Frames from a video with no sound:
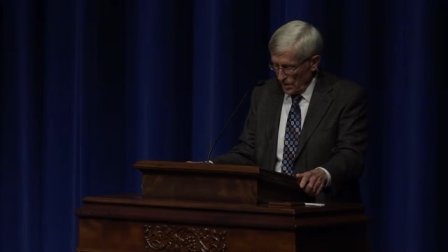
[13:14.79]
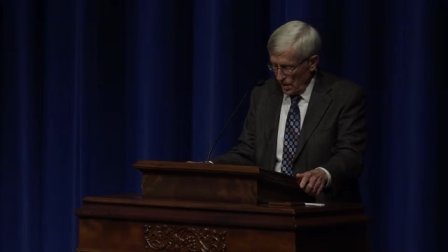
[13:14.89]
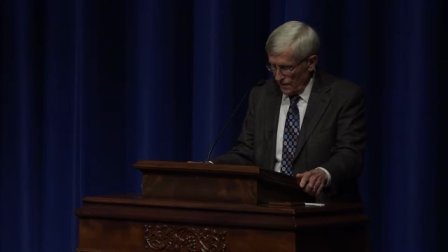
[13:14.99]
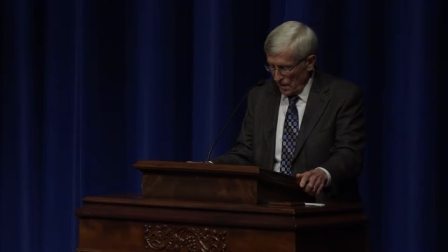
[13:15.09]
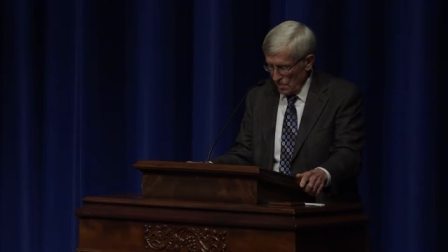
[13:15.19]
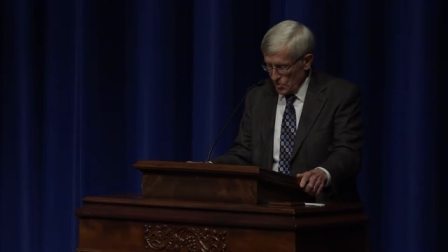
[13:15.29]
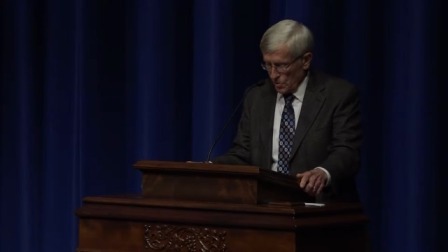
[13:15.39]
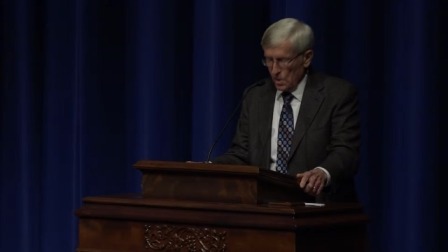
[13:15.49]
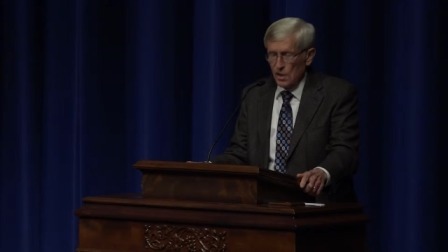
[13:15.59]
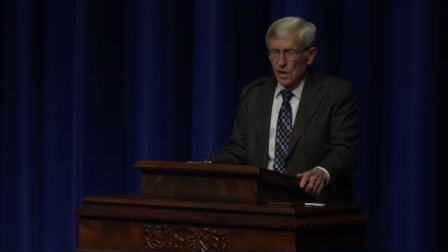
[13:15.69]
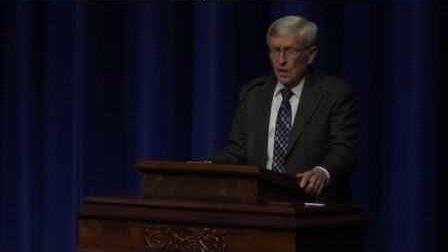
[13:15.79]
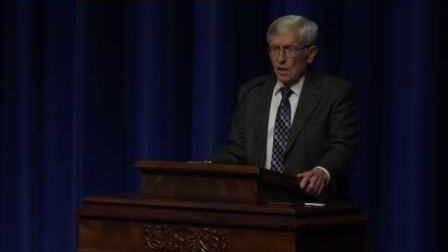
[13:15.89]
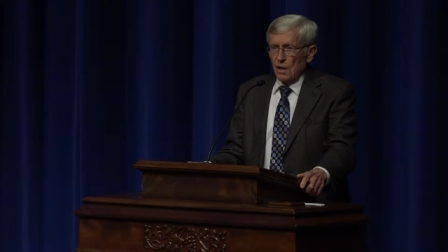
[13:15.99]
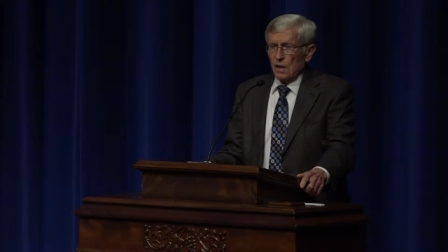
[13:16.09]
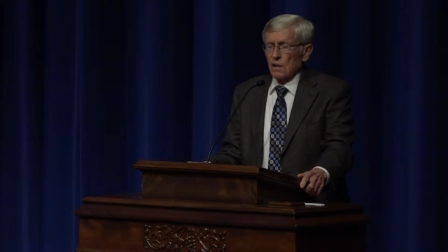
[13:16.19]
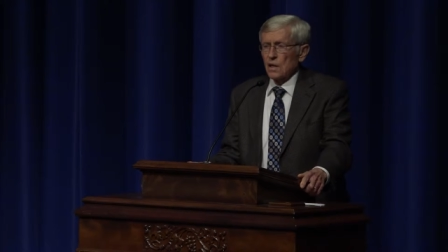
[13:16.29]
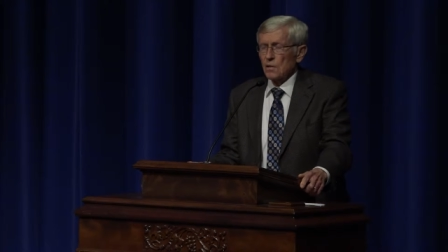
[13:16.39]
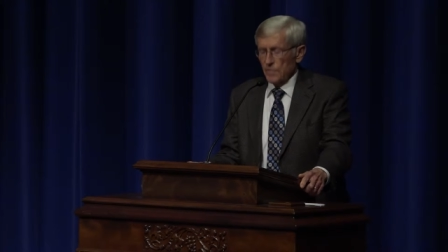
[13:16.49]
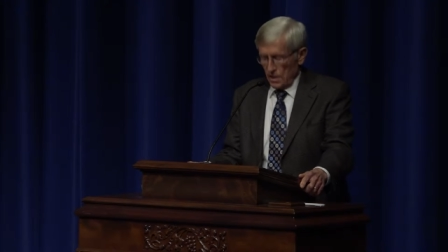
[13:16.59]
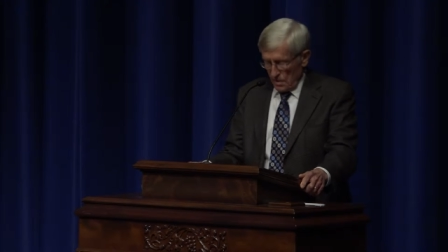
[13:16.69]
Their farms were a little
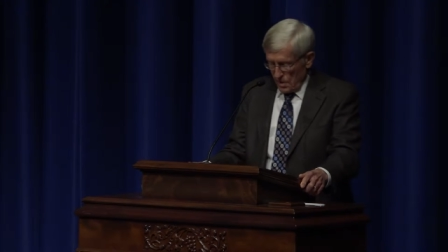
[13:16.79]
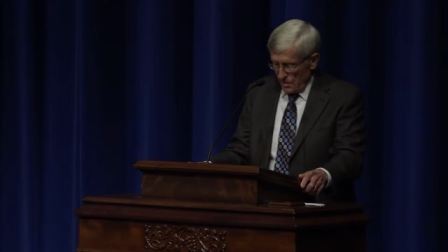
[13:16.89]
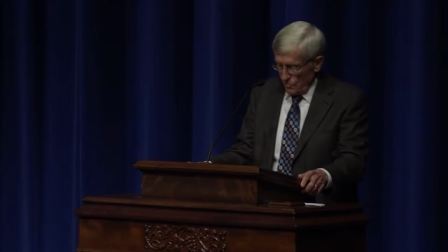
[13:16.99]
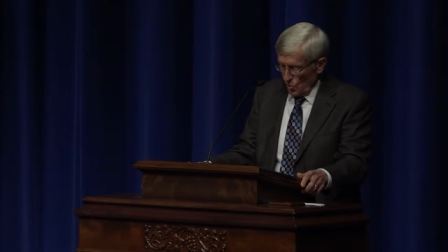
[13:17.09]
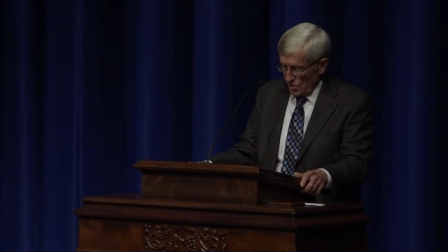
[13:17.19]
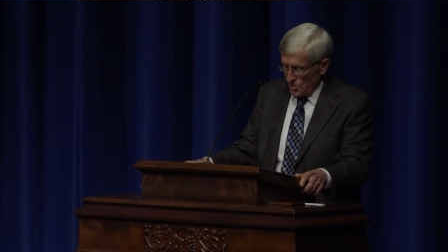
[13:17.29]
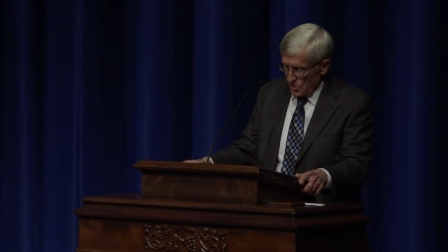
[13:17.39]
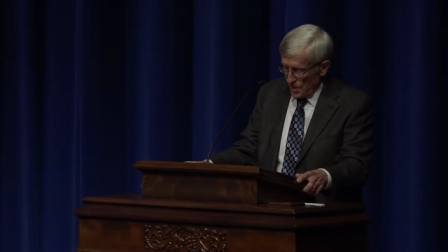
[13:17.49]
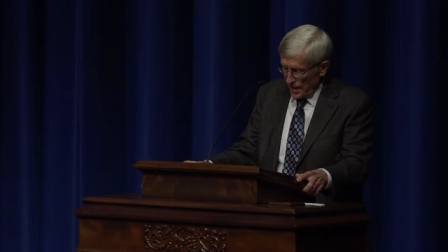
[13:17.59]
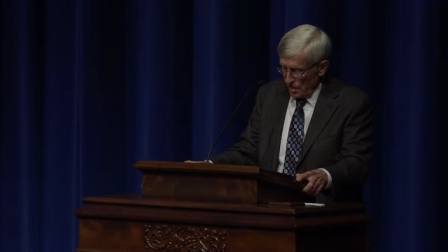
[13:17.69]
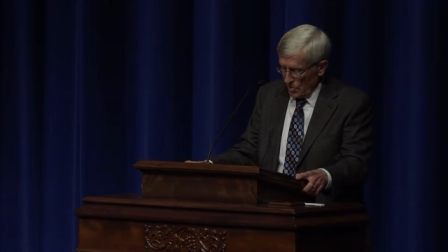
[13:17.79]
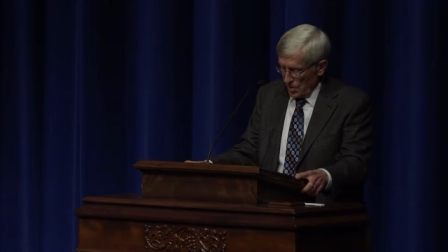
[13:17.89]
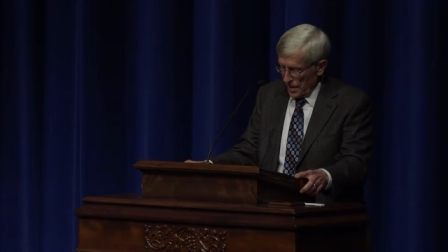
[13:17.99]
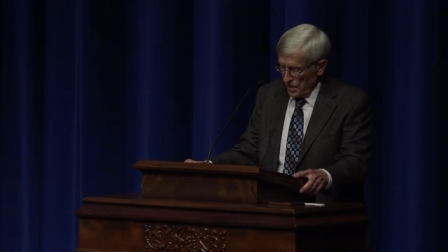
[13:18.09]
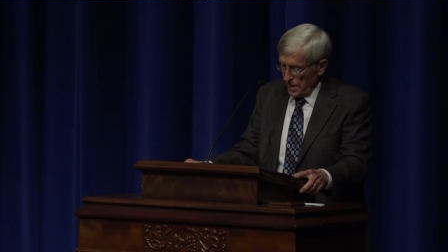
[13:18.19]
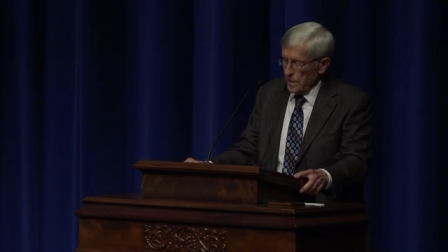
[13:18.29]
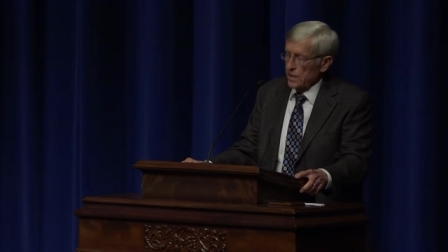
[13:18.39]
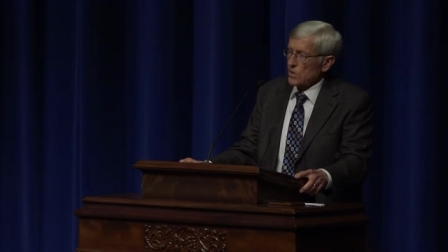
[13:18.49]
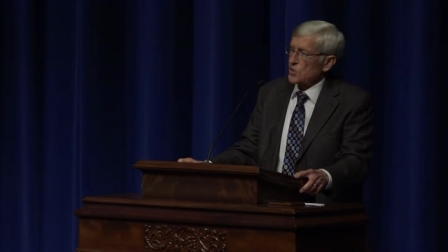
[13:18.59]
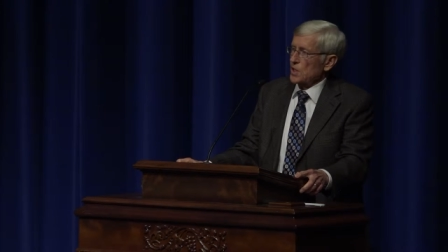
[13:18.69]
bit more sustainable than the others.